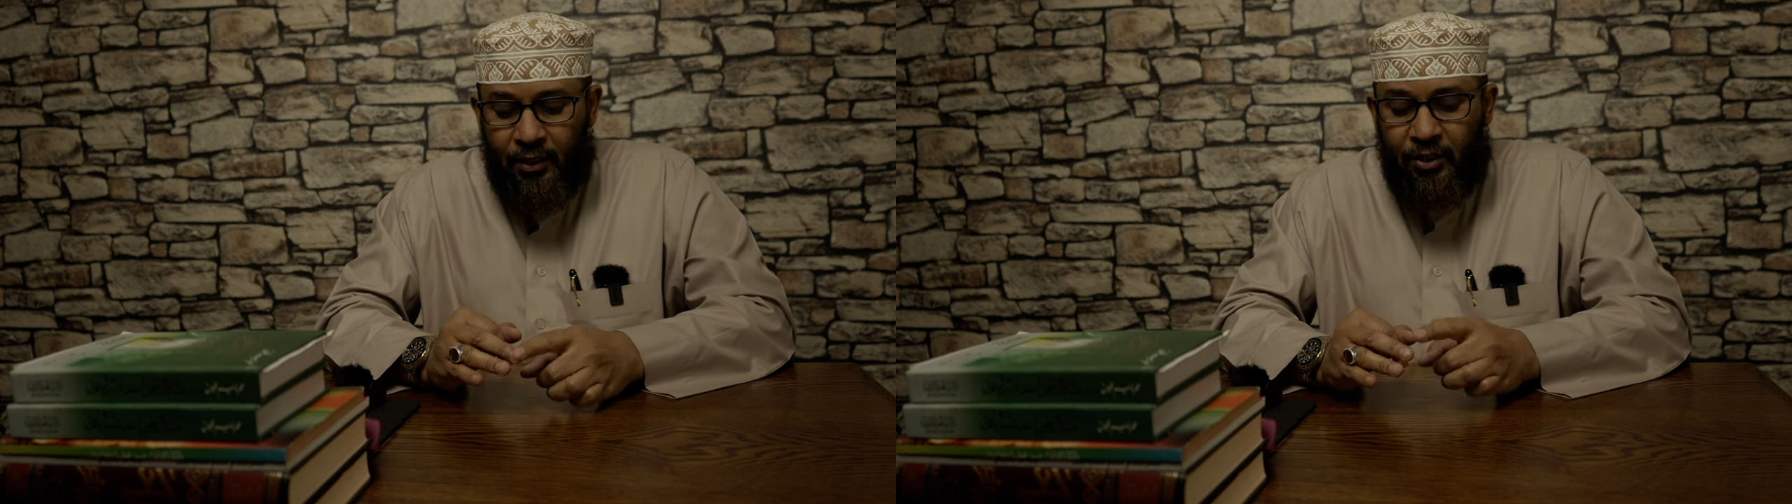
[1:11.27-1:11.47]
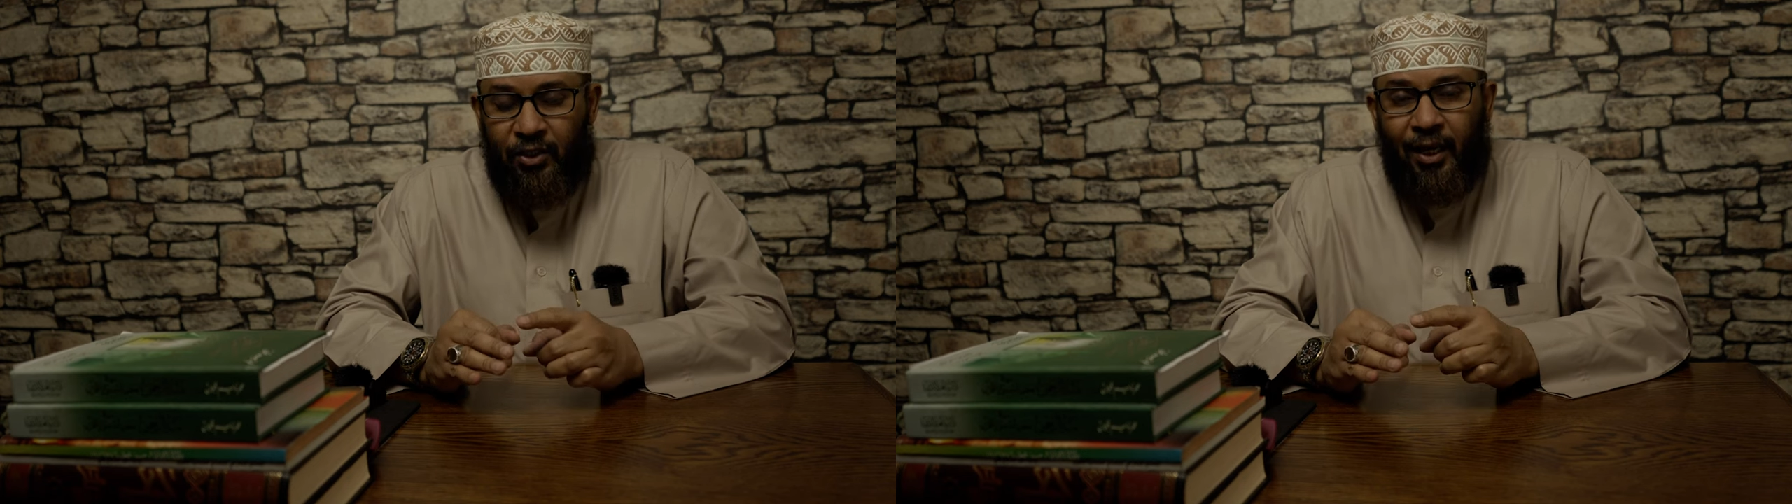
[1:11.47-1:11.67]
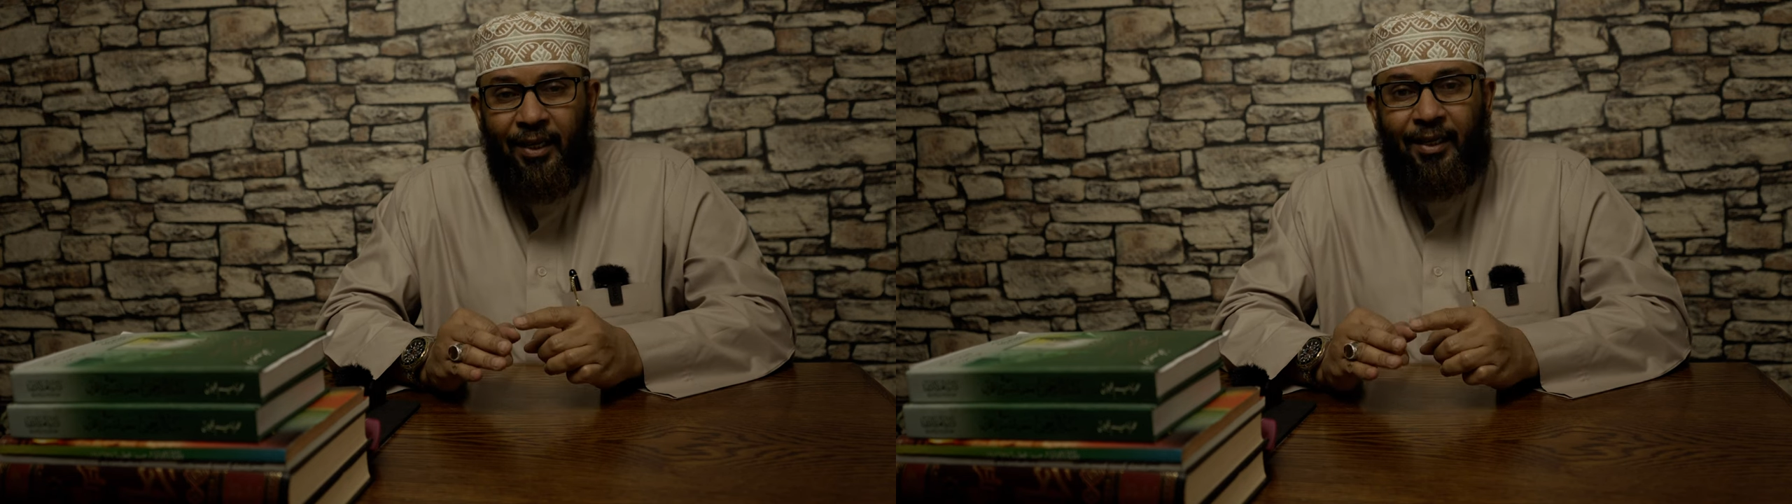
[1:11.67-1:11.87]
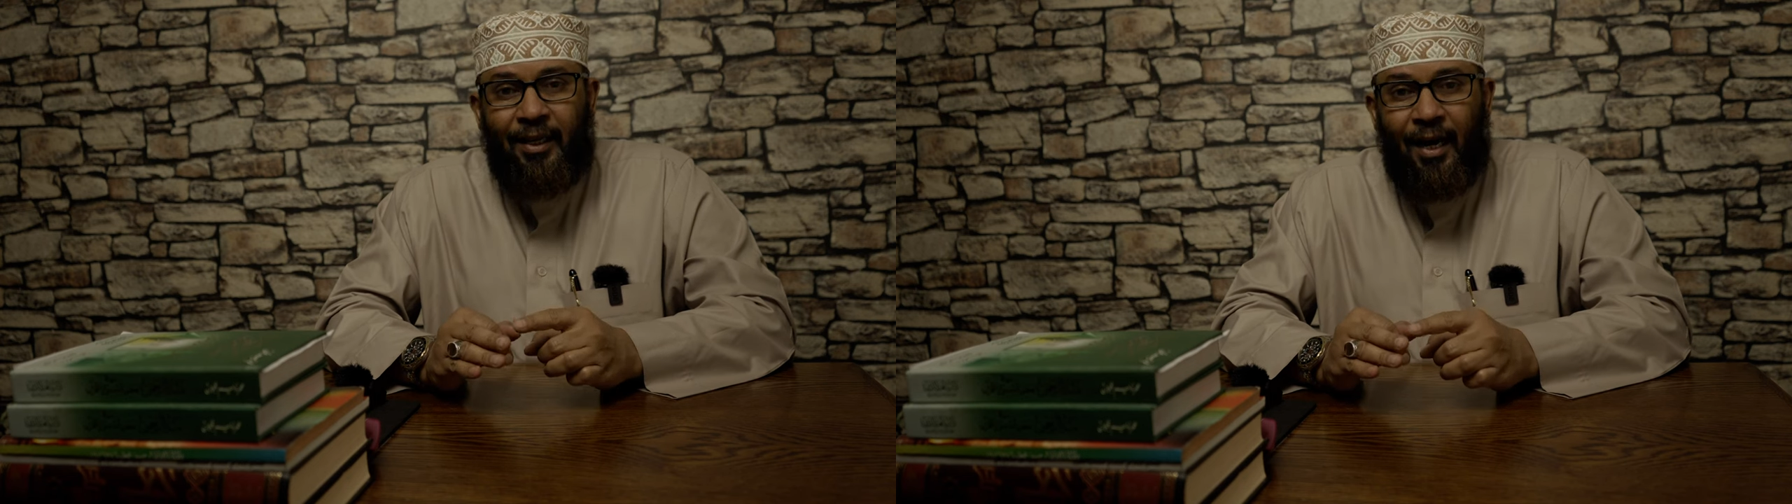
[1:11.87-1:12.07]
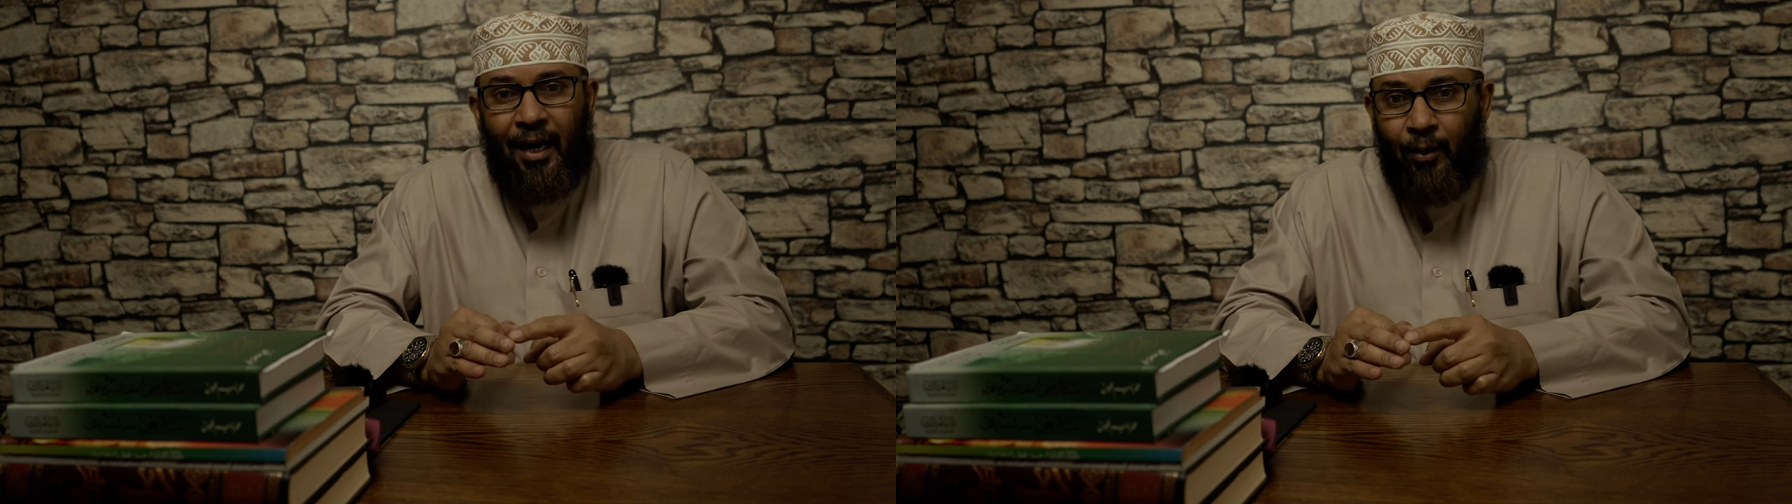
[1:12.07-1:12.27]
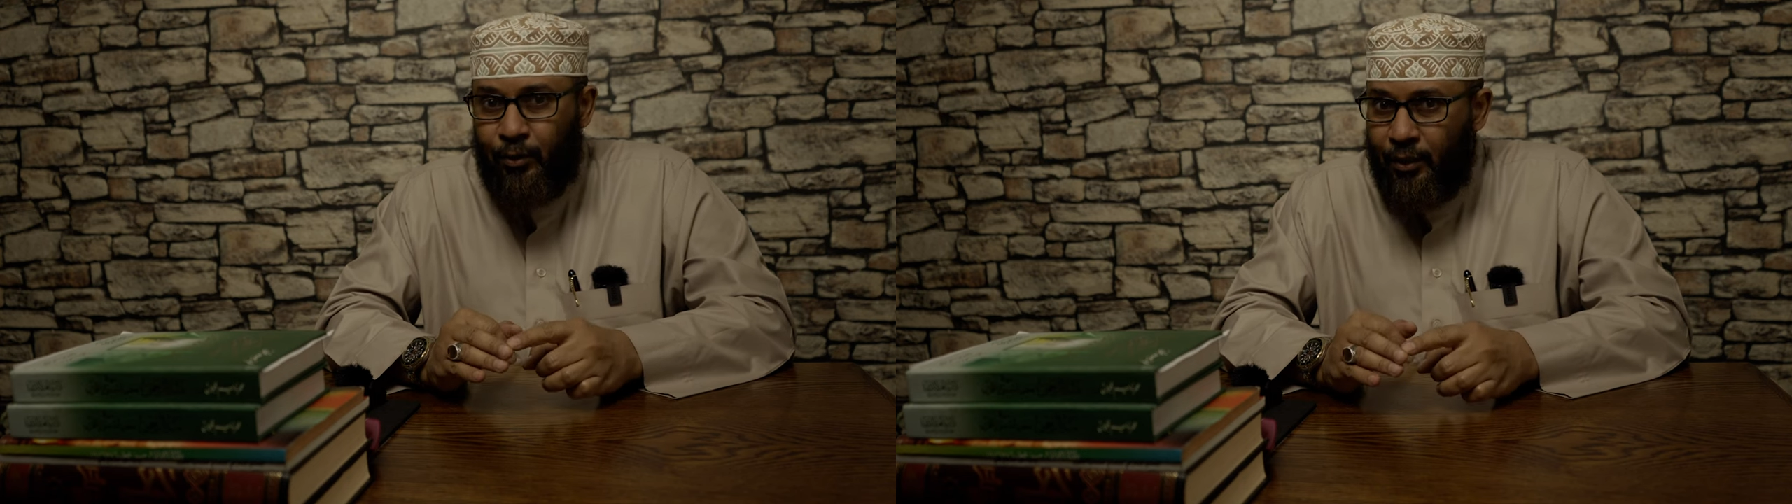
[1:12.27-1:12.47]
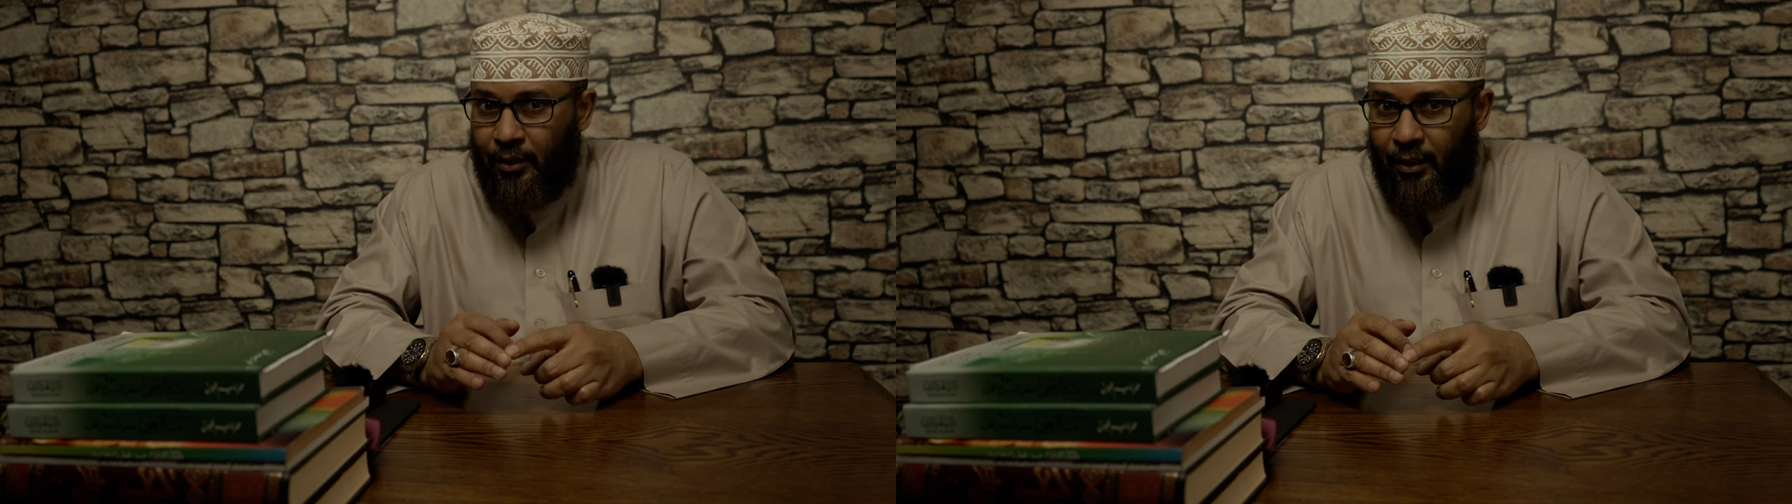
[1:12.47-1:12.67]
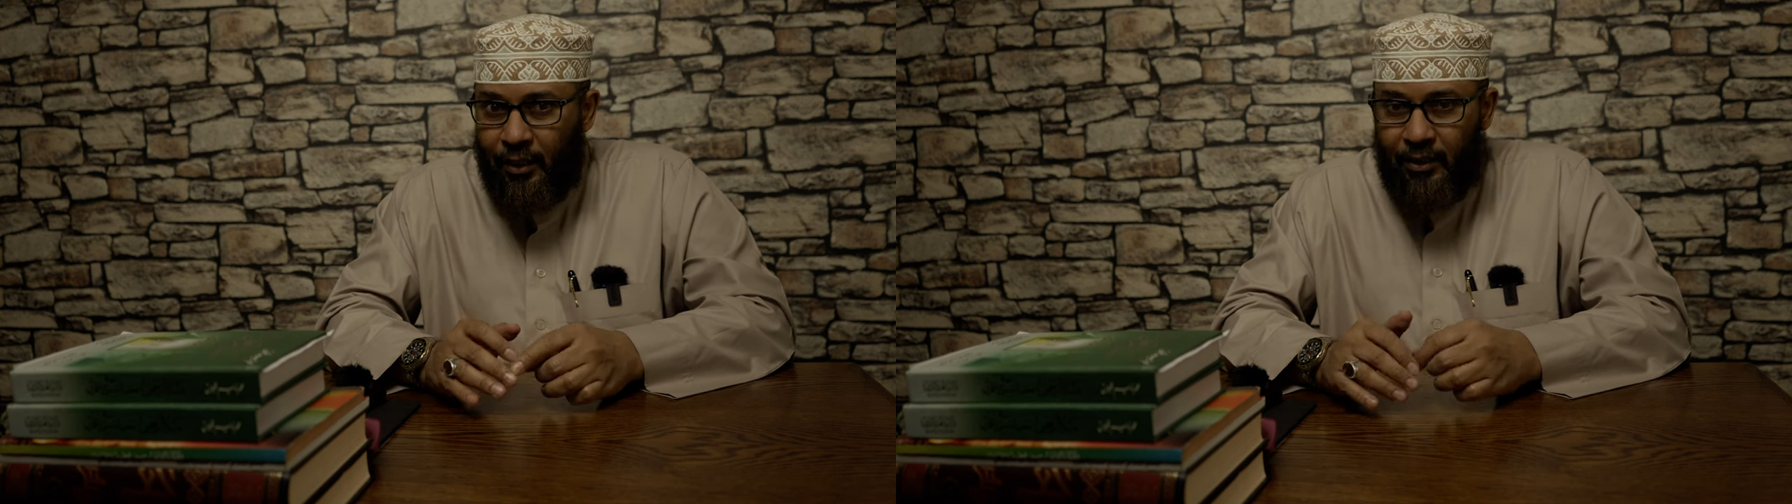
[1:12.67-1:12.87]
changing houses,